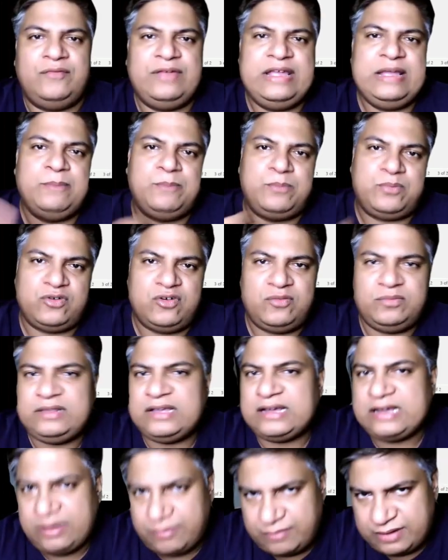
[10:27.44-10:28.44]
we improve
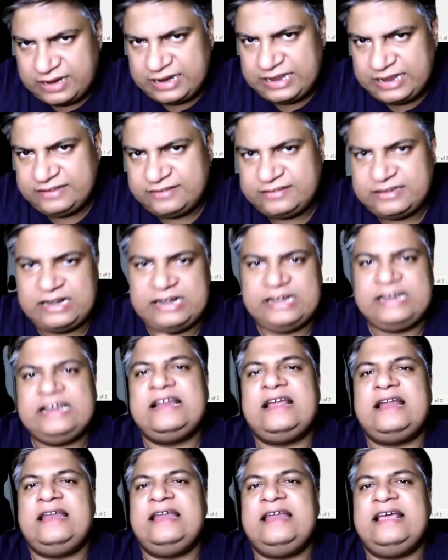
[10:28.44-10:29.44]
the governance,
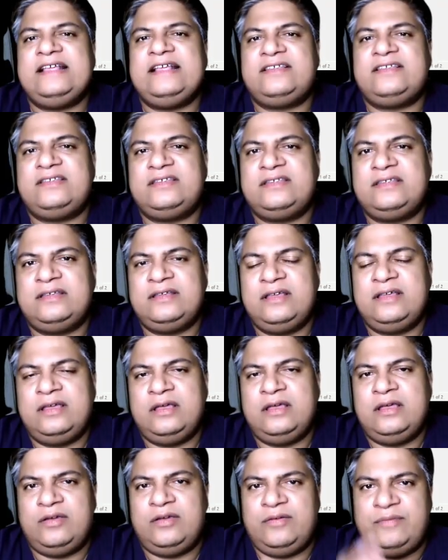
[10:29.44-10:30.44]
until unless
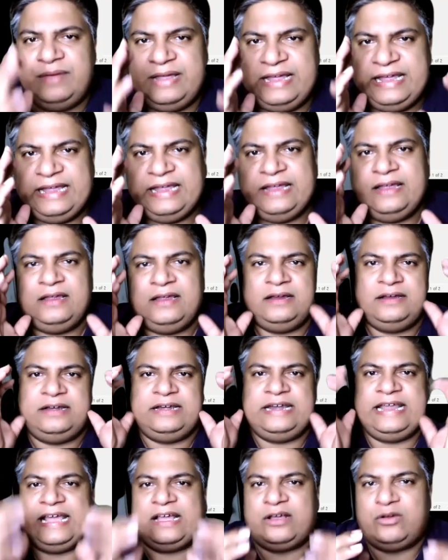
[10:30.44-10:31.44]
we
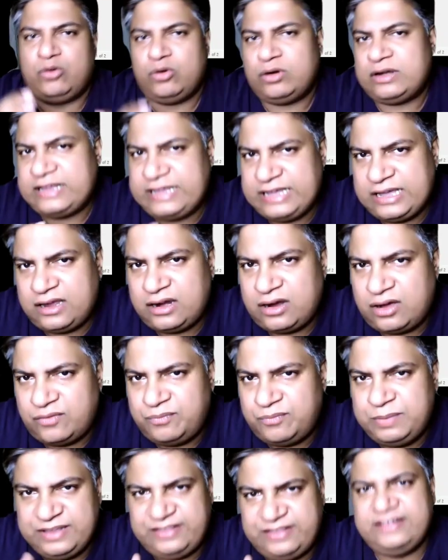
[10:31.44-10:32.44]
take good care
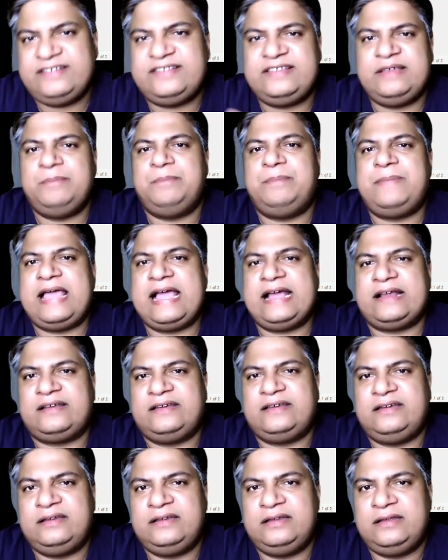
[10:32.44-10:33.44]
of business
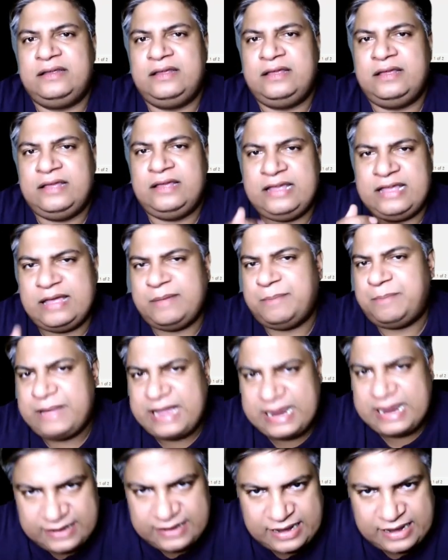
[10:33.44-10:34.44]

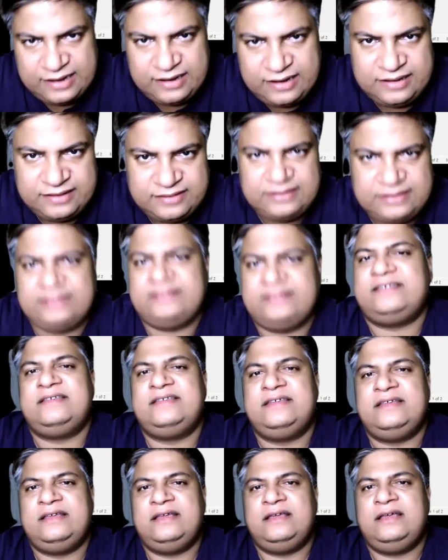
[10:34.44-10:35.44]
impact
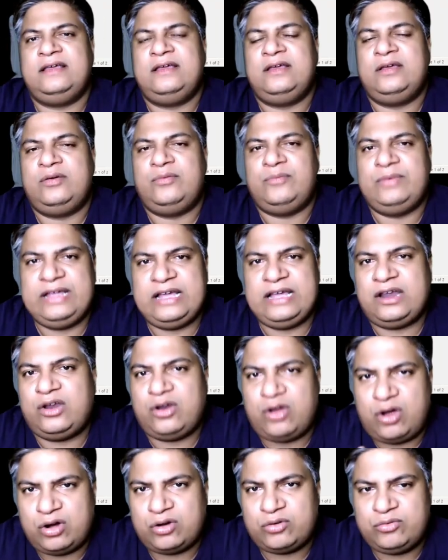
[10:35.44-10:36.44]
analysis, we are
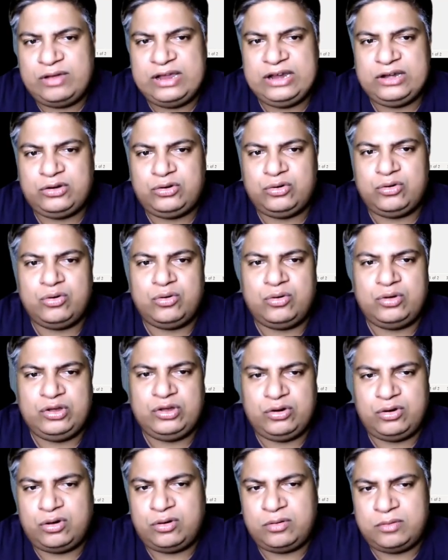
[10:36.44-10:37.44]
not going
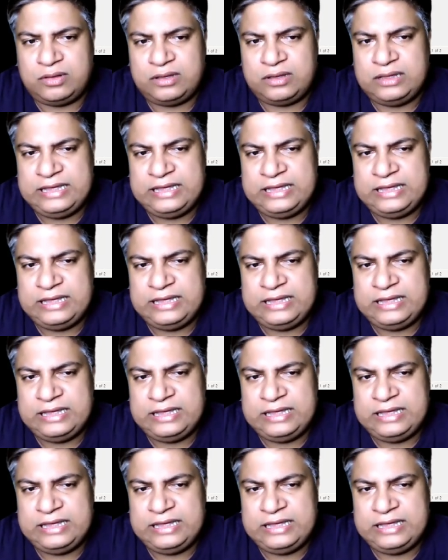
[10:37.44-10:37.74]
to,